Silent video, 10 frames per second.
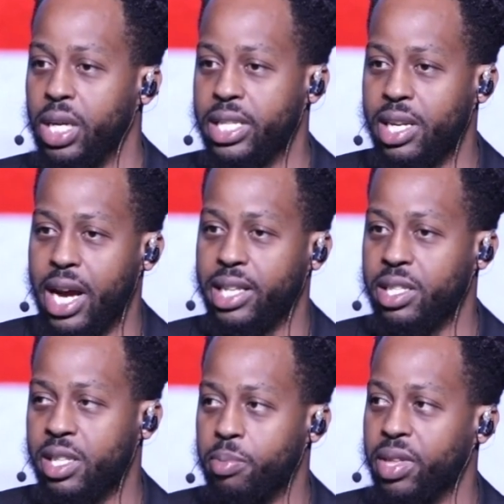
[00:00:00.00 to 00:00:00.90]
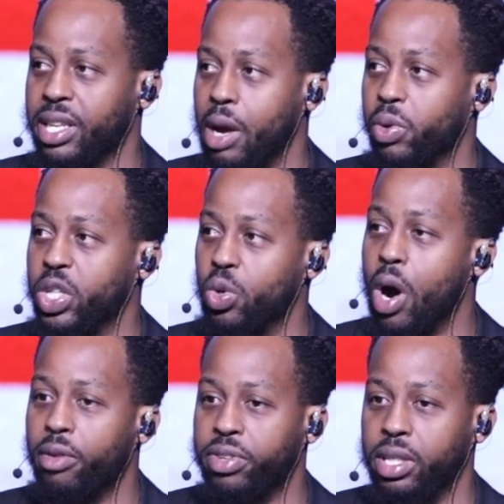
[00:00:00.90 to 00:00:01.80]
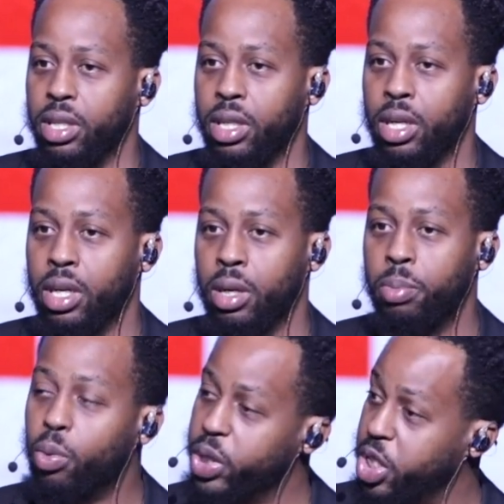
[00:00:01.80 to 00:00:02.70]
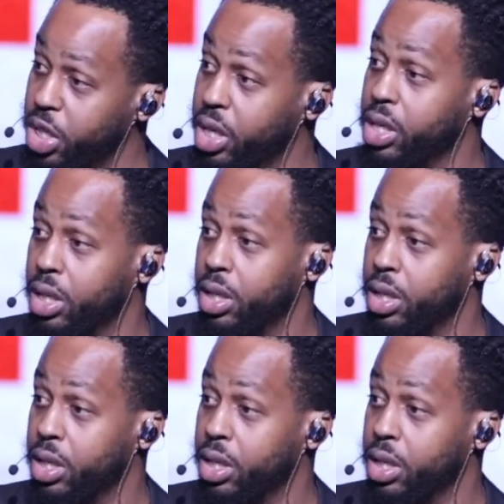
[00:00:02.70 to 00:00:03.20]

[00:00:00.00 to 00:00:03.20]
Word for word: That's not something that we do often, but we should.